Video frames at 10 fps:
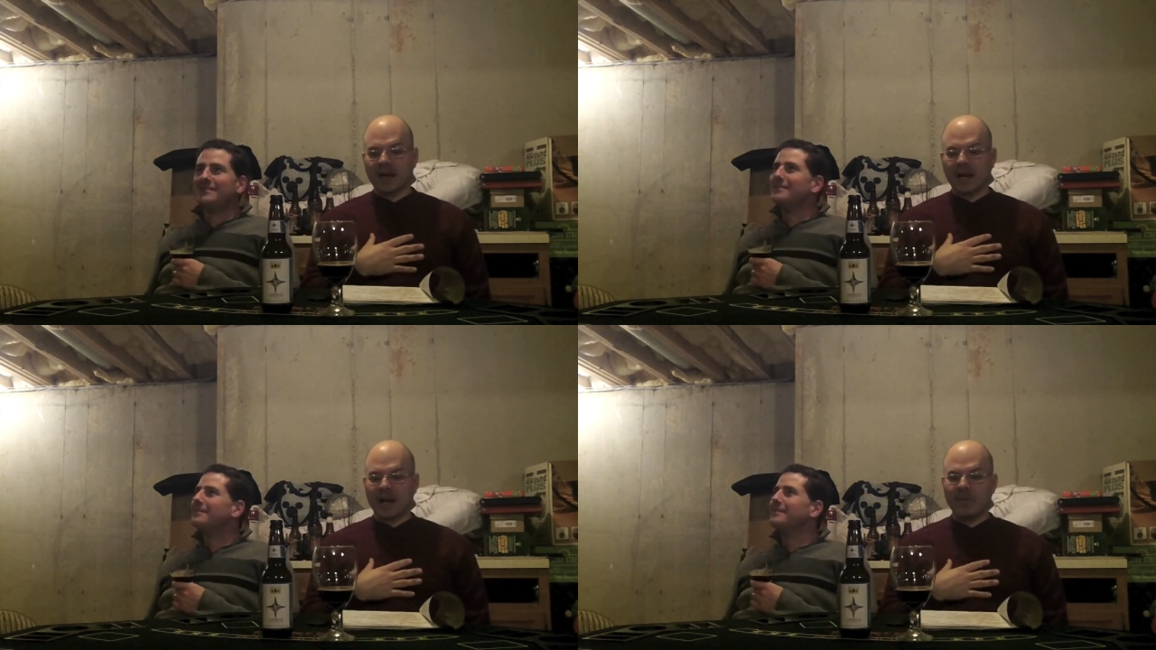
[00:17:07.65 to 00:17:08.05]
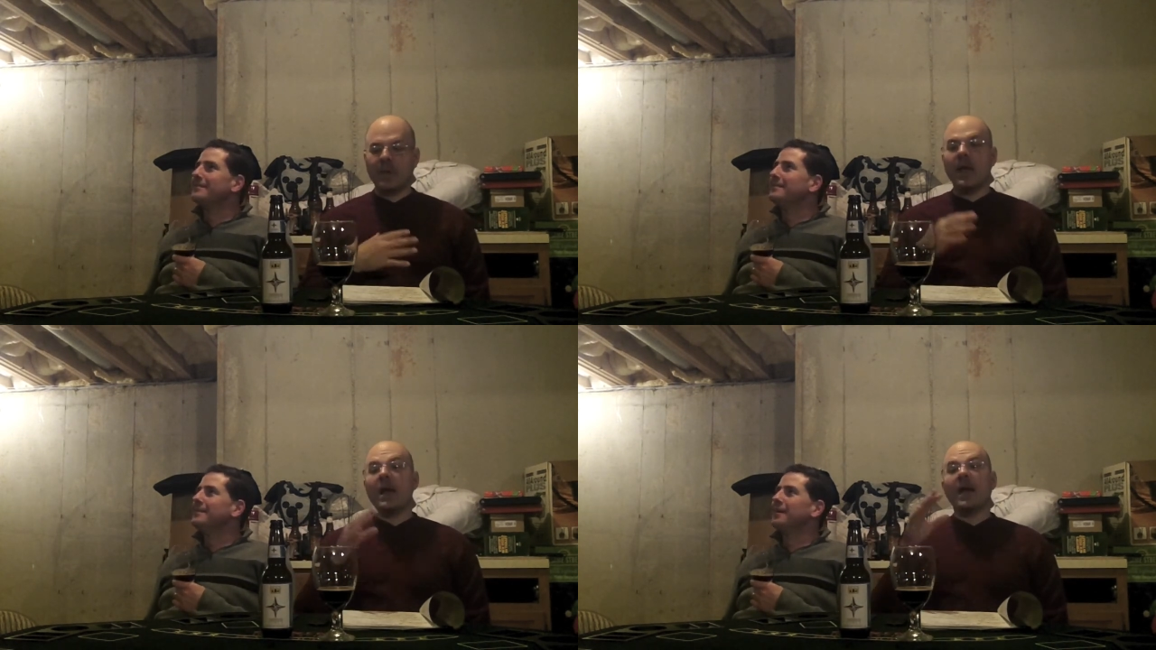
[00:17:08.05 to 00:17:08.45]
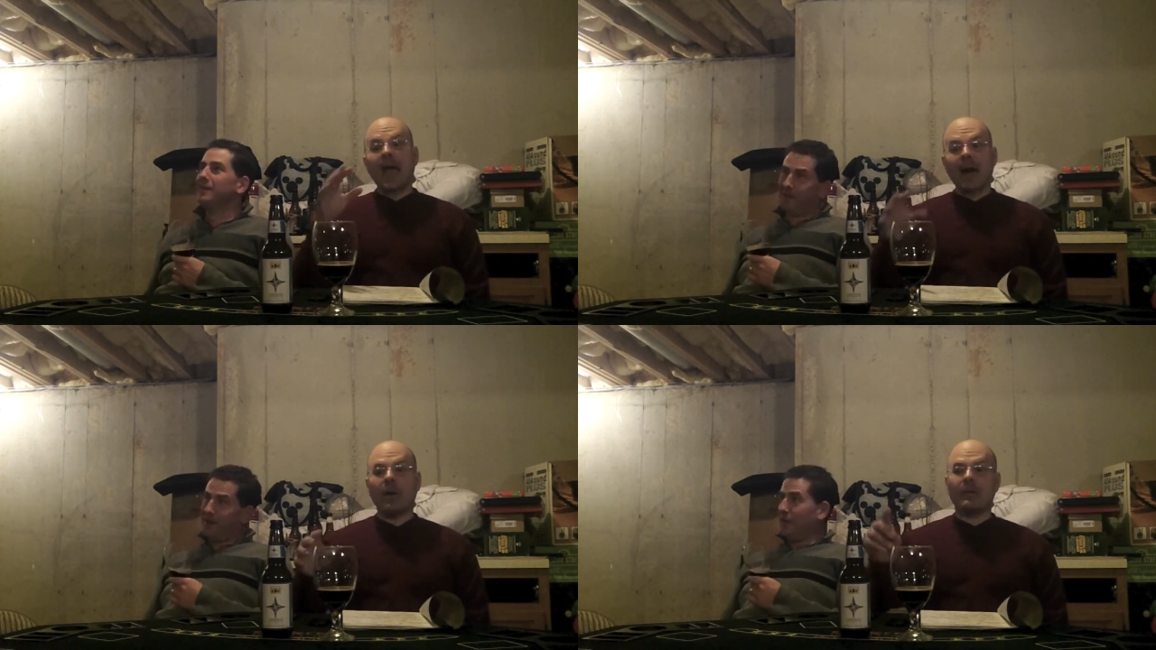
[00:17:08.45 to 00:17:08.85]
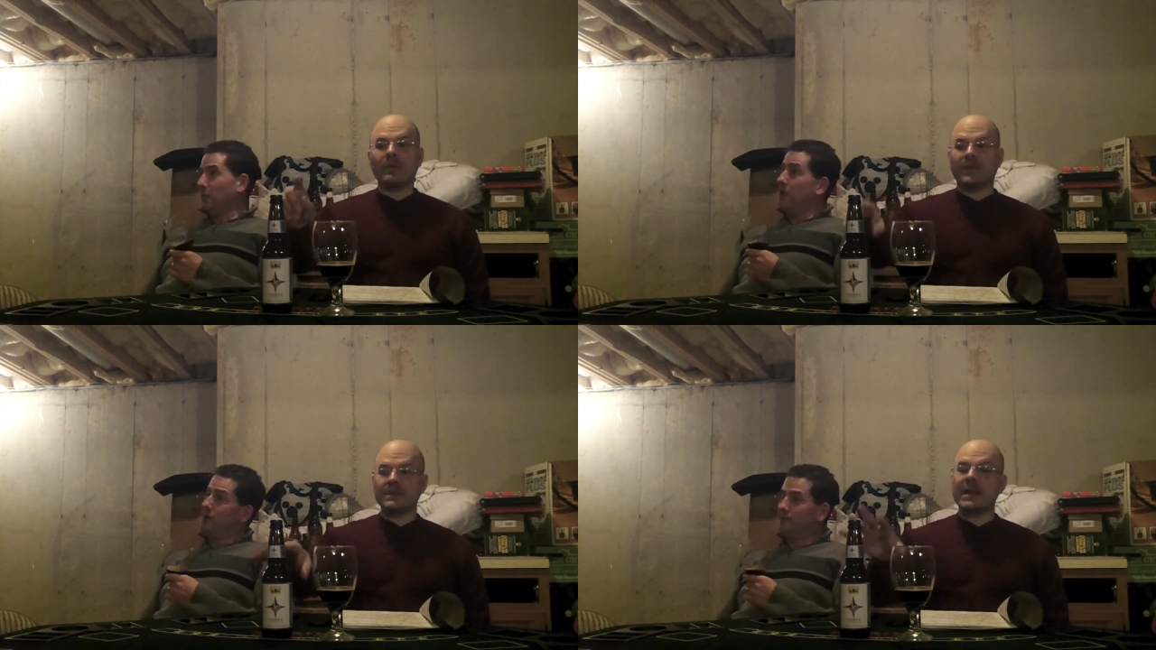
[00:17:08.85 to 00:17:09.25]
Speaker 1: Um,
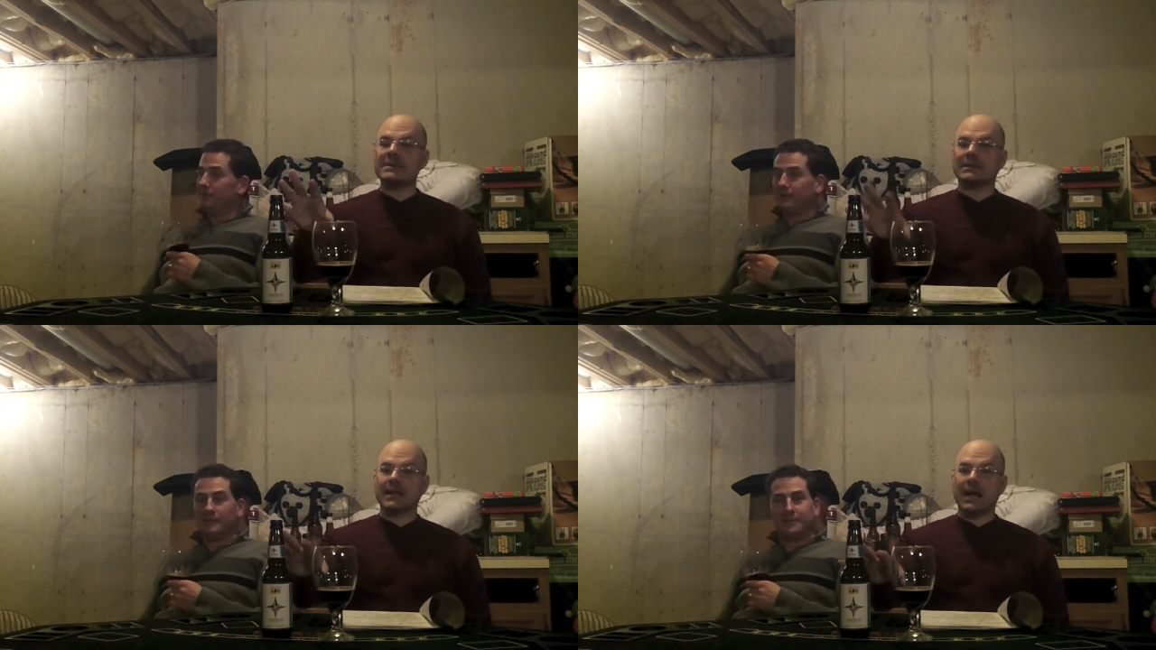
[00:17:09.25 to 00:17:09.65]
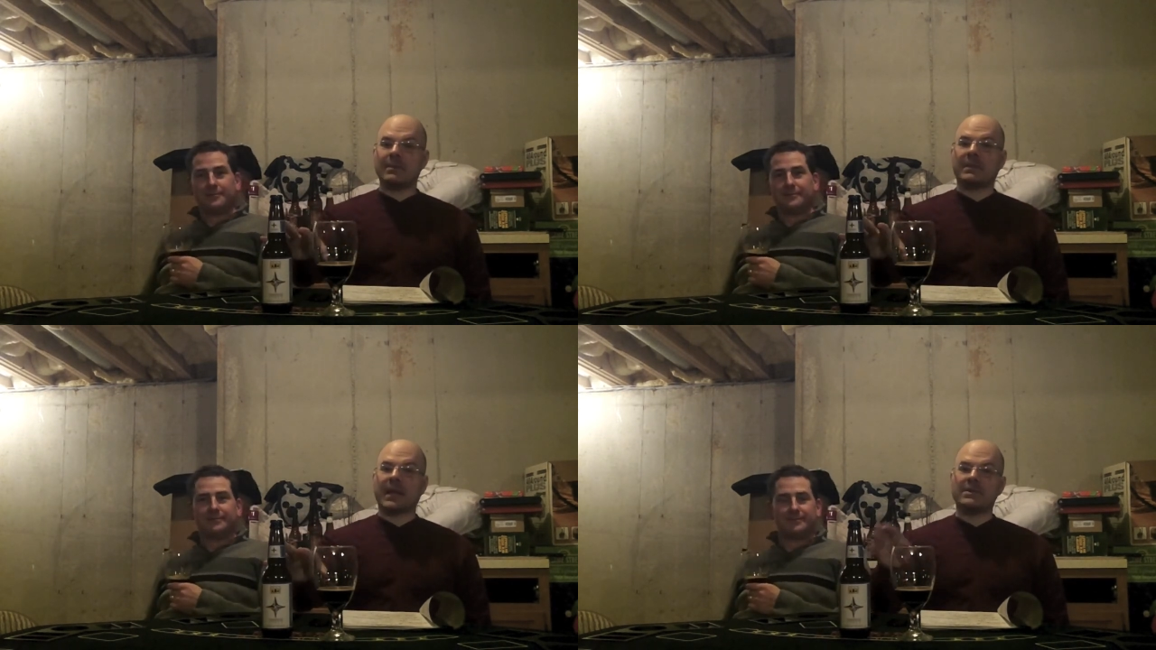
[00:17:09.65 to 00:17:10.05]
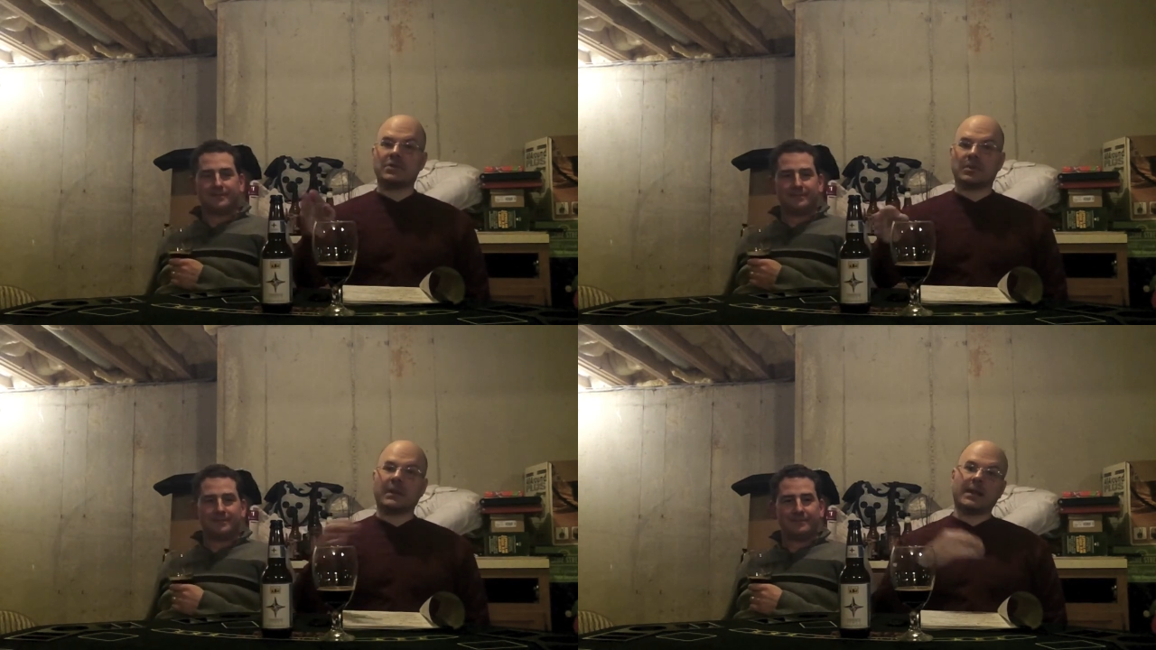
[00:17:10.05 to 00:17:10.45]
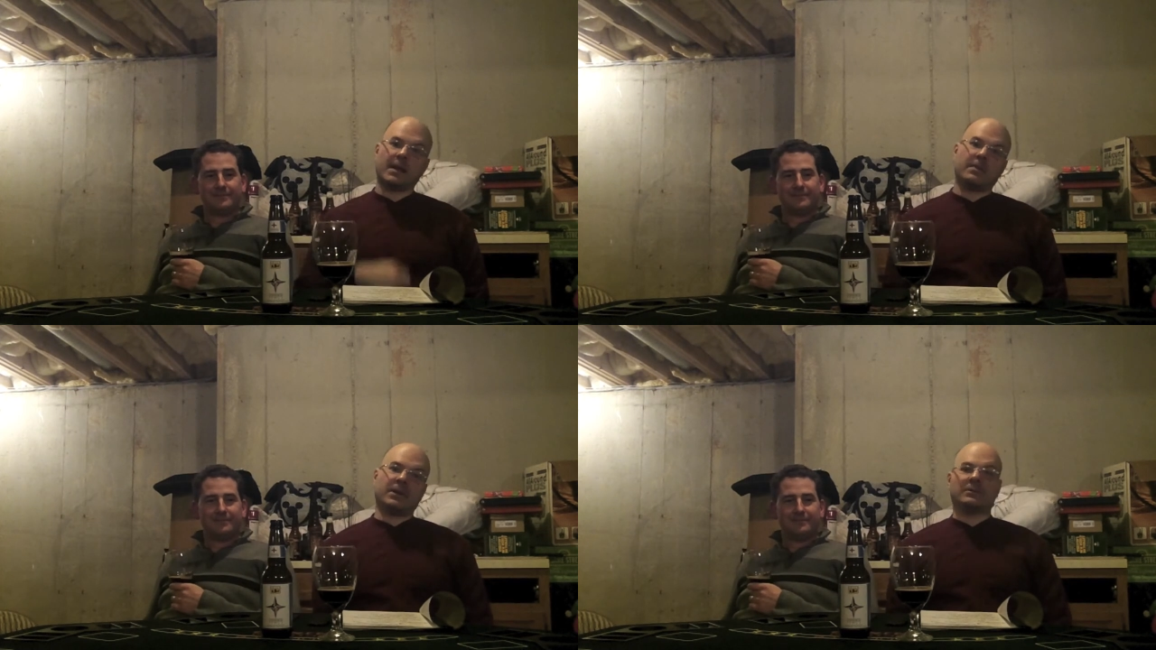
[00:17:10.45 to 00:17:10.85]
However, this has a lot of potential to be an
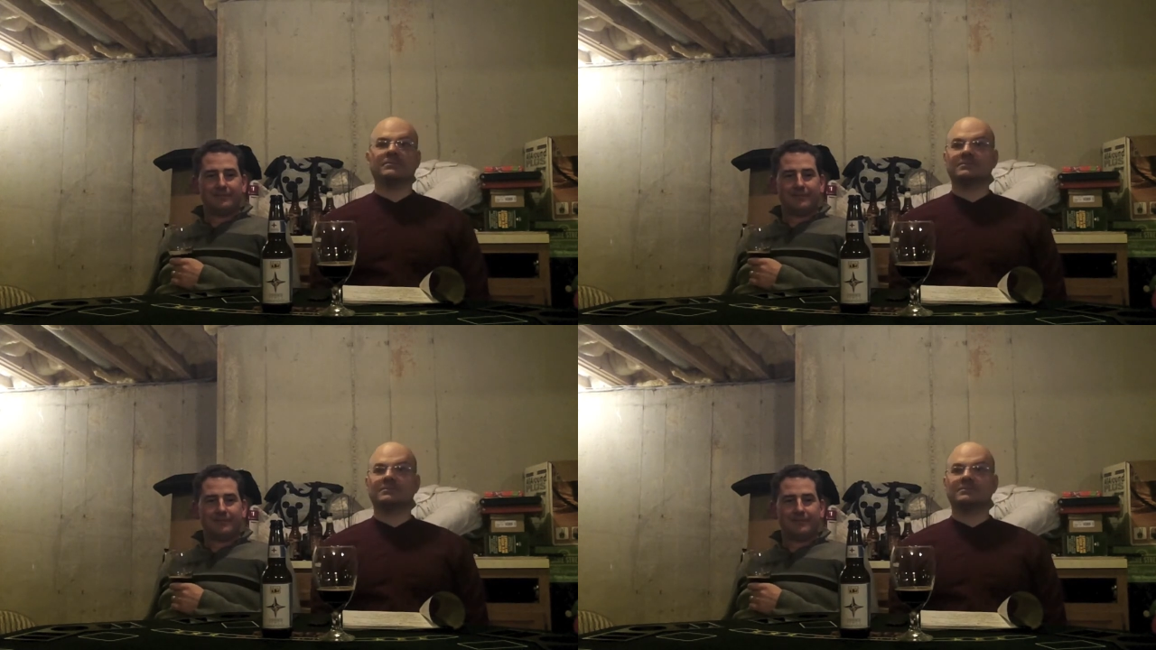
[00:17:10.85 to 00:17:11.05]
A beer.